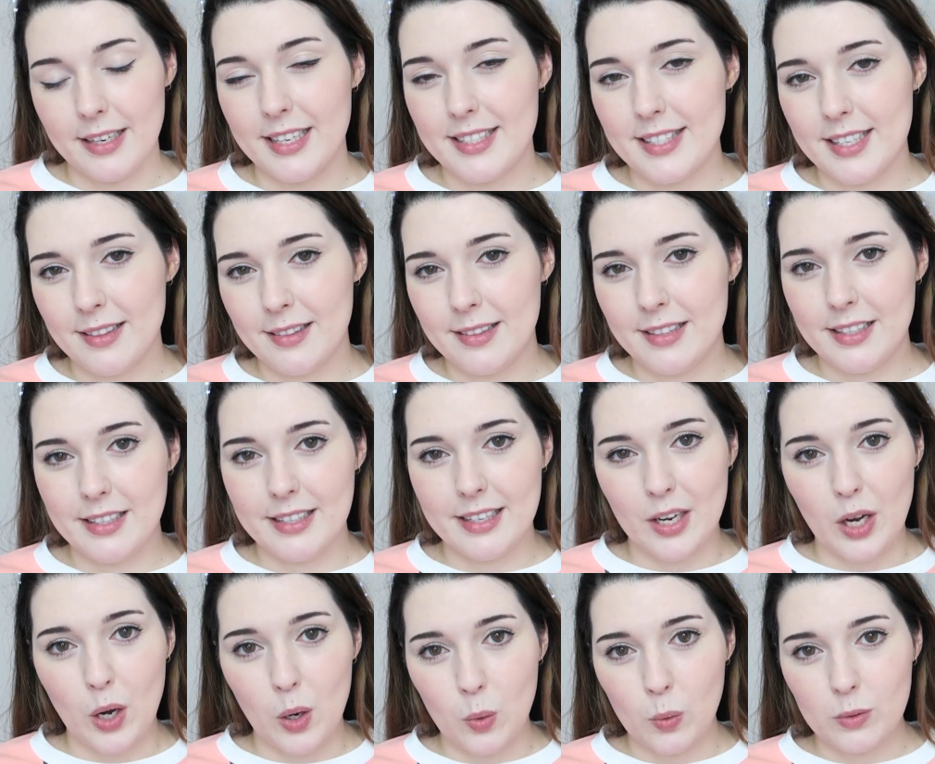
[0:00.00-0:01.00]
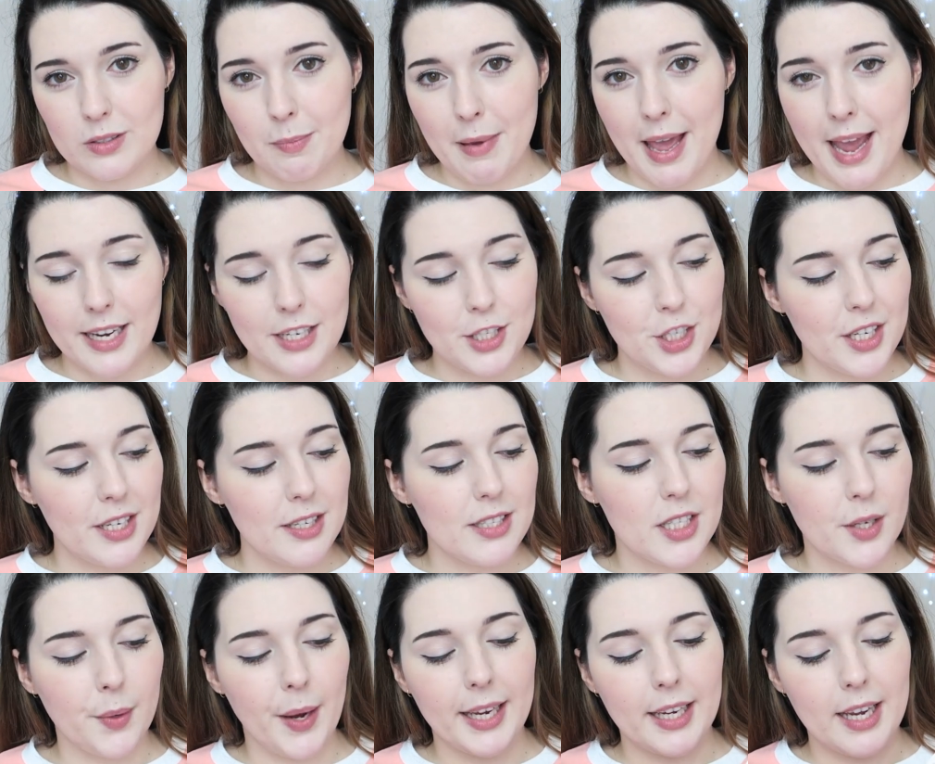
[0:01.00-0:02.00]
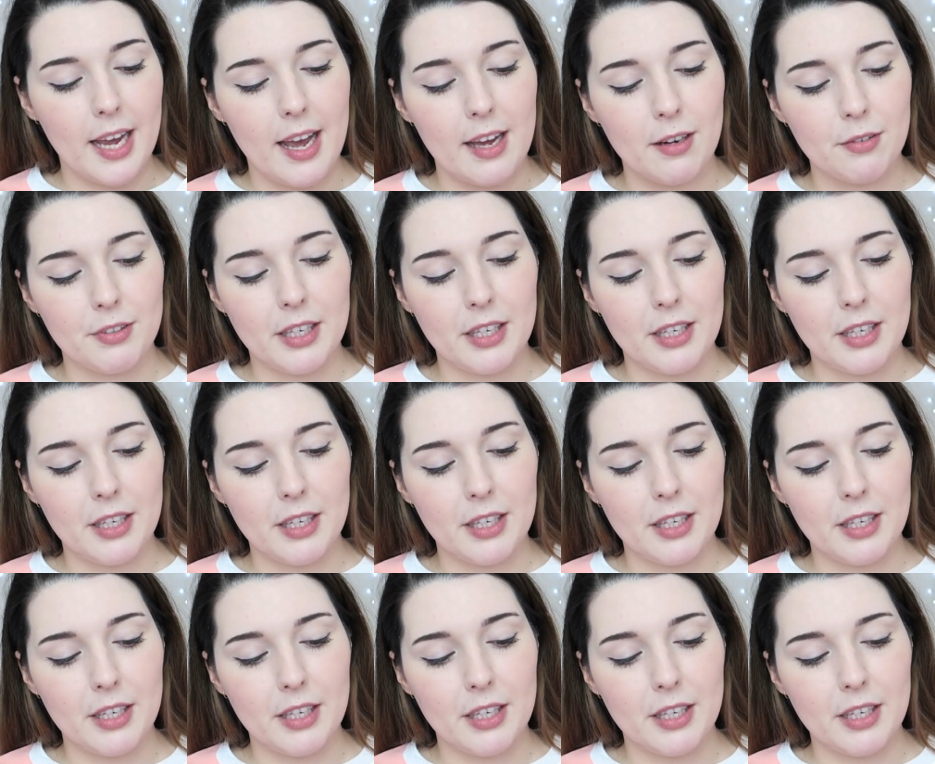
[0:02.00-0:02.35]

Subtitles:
And it's in the old packaging, so I can't